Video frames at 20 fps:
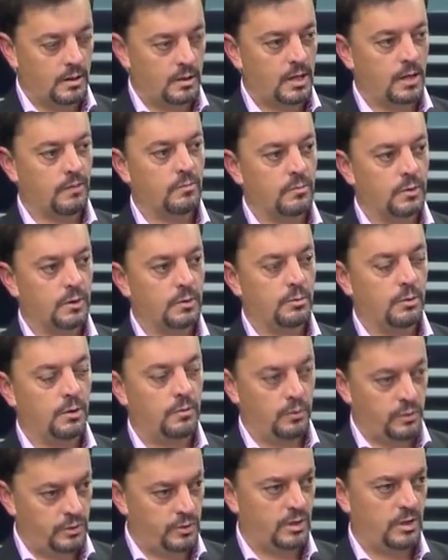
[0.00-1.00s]
government point of
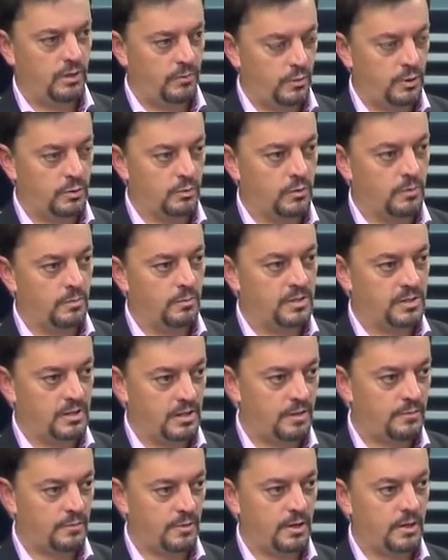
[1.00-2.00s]
view, certainly if we talk from a South
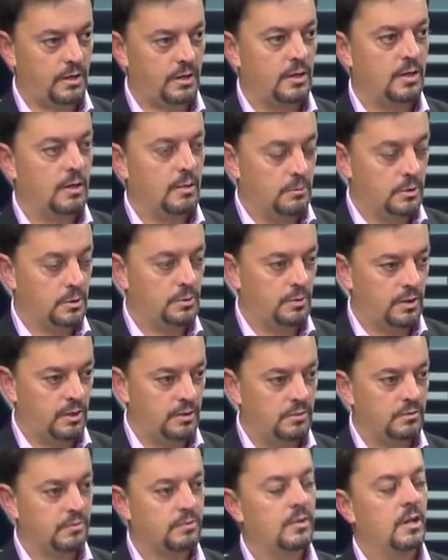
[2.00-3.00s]
Africa
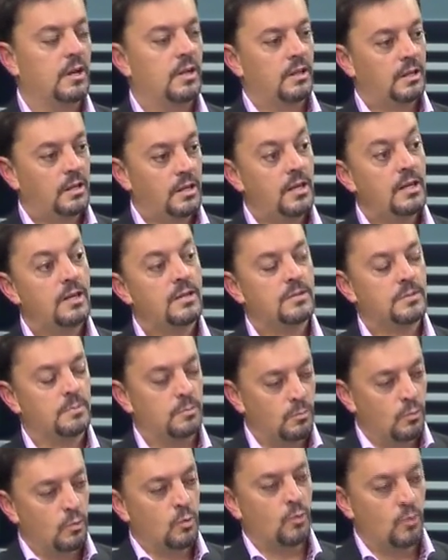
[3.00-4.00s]
perspective, there is
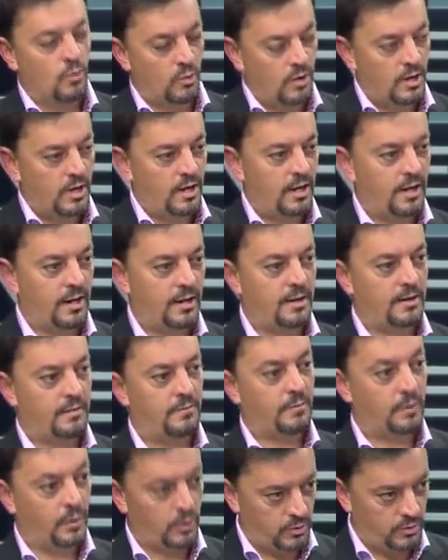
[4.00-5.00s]
more
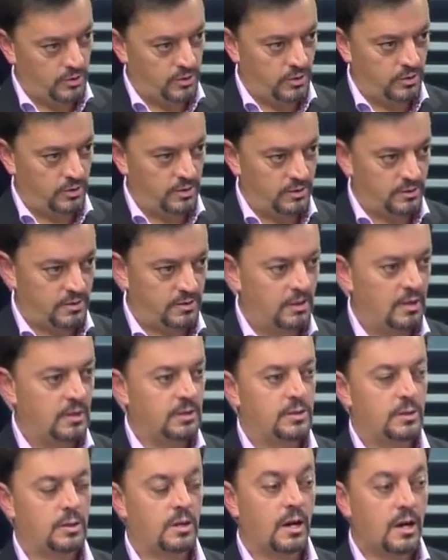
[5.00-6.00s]
focus on this.
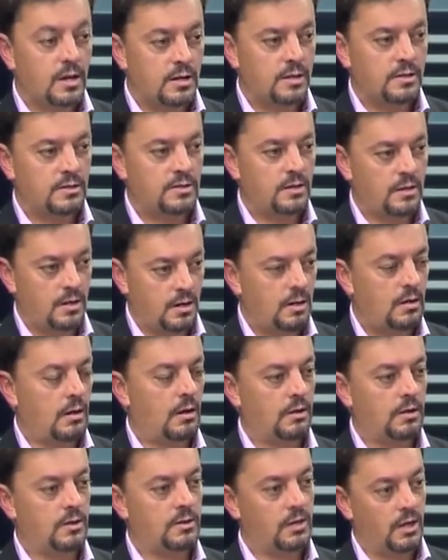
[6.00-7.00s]
So the
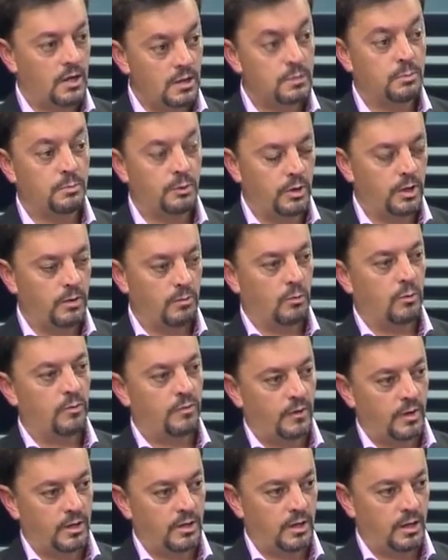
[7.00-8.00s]
IDC is putting more
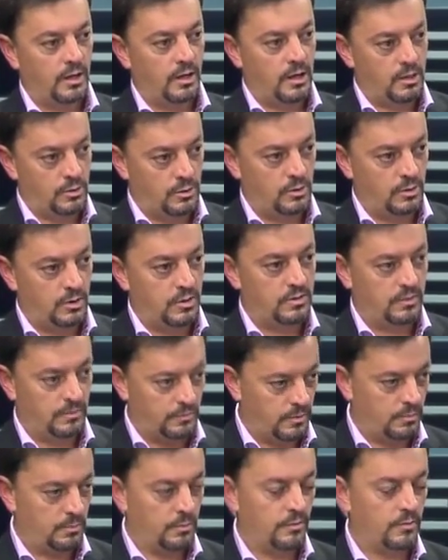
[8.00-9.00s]
funding into this
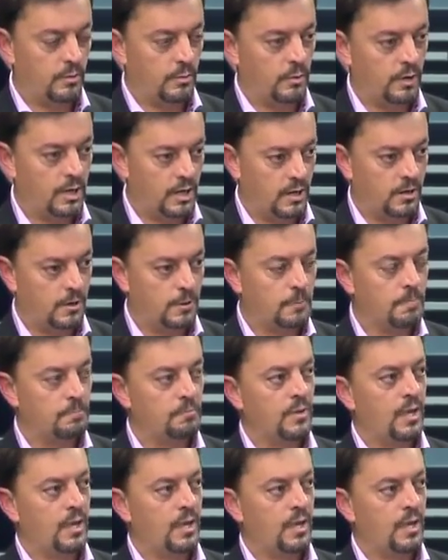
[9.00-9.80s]
from what I know,